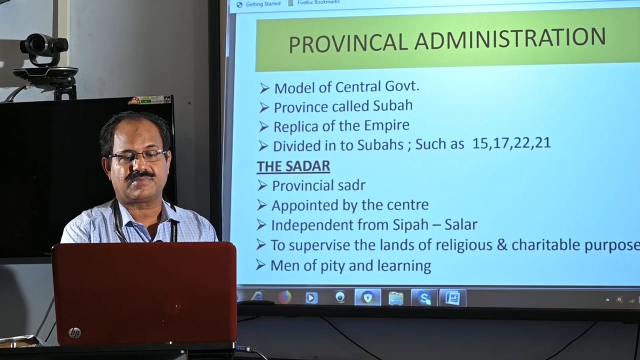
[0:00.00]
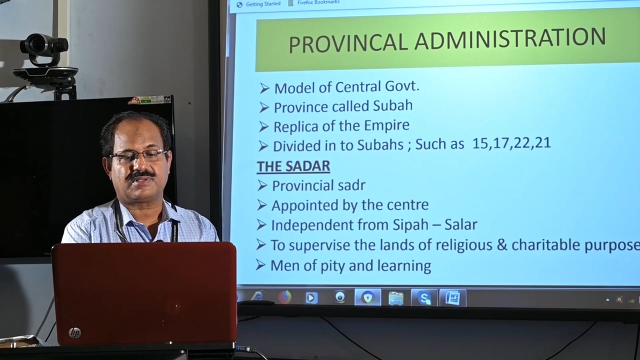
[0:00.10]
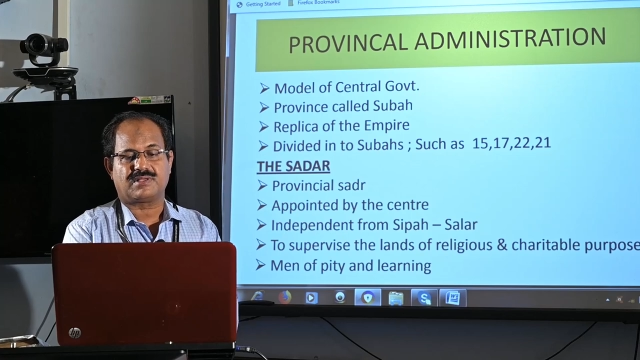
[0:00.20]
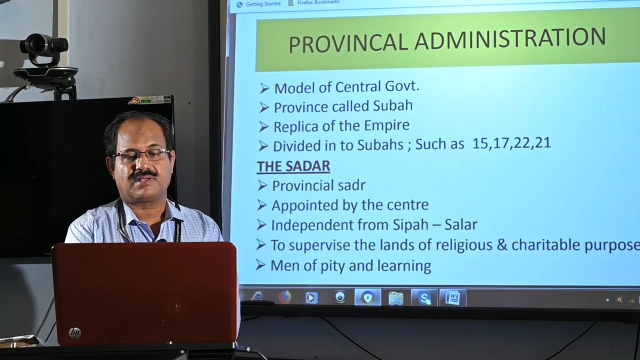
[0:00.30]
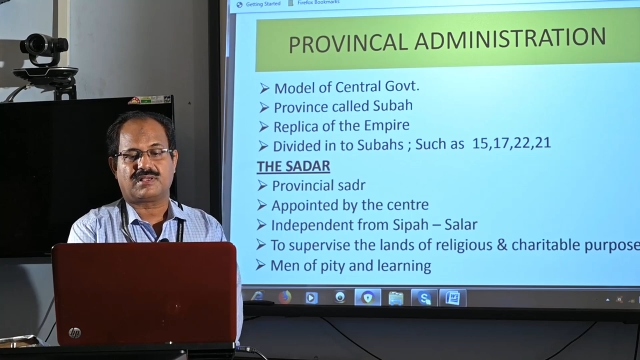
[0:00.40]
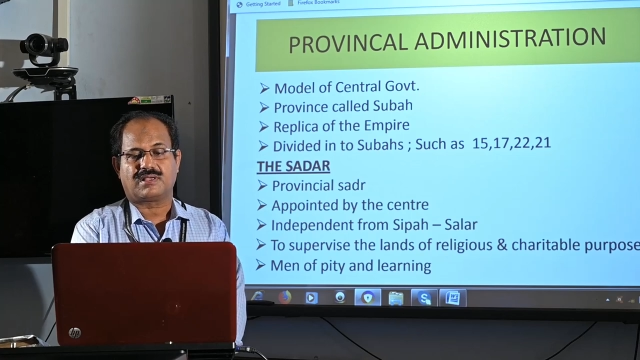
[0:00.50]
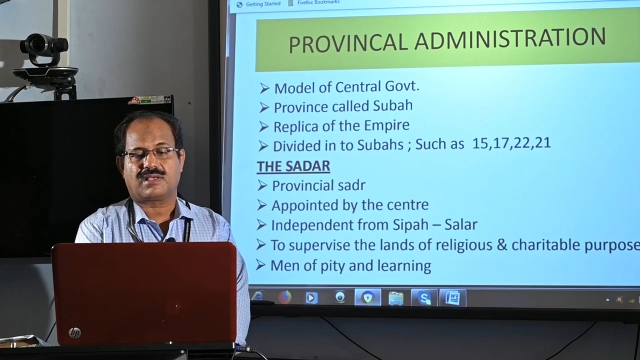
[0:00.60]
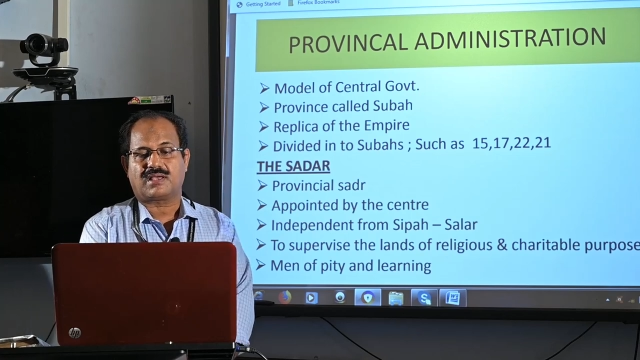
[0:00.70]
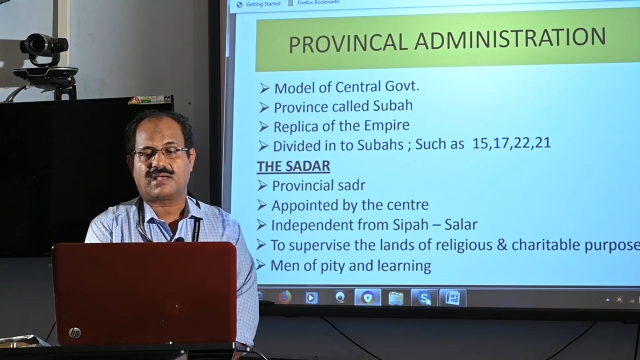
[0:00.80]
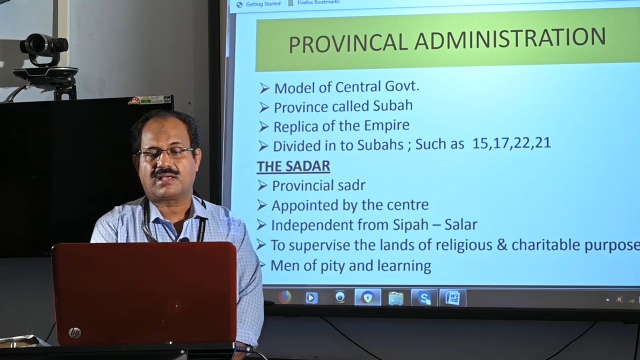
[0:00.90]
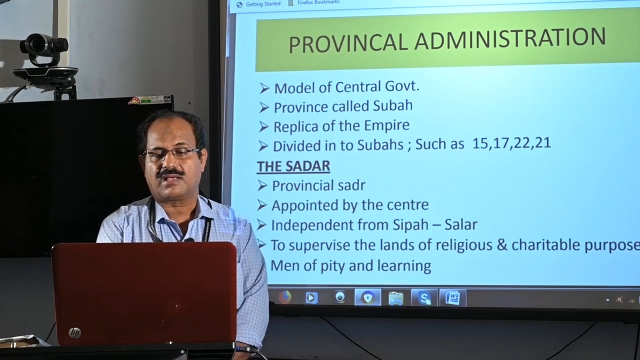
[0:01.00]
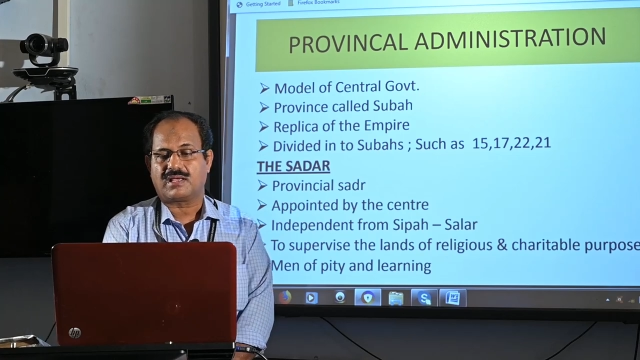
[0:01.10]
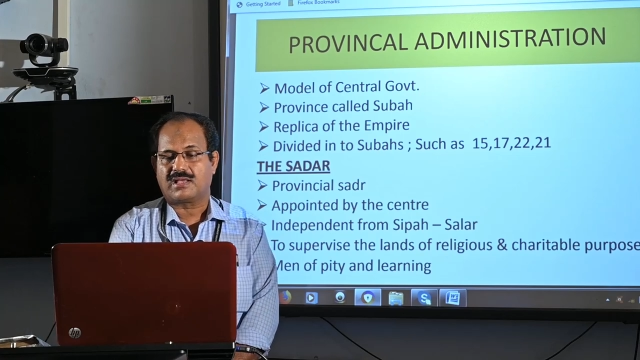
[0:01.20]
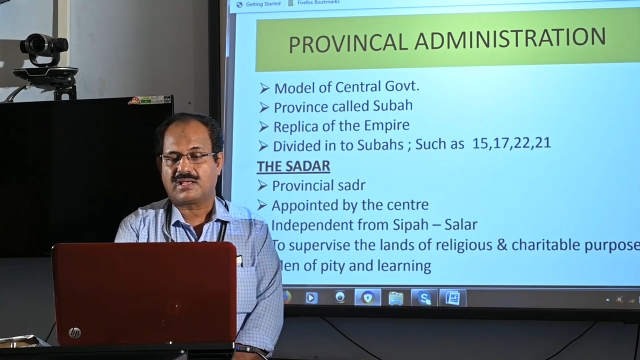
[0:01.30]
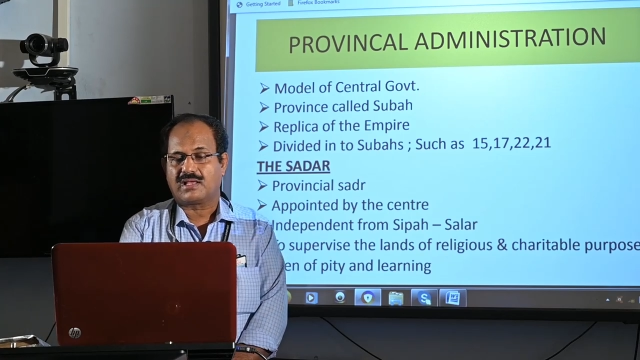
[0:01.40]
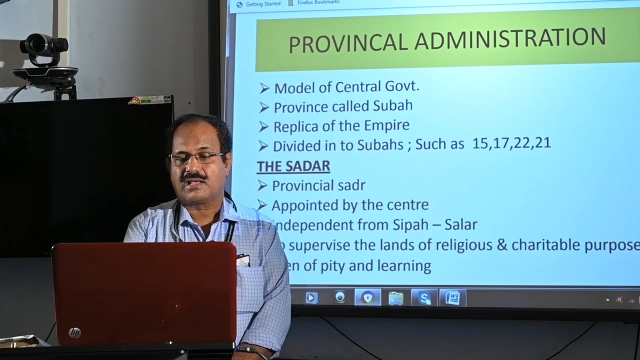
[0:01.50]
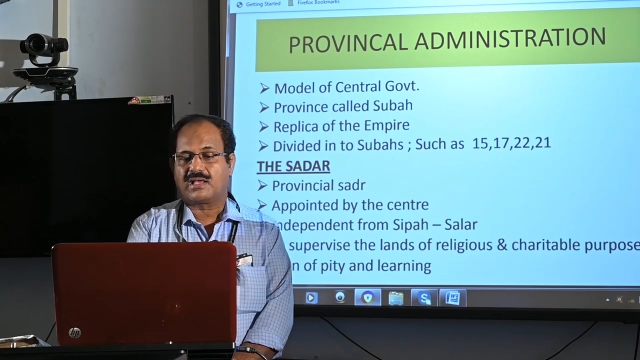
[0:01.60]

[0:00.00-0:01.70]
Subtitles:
(no one is talking)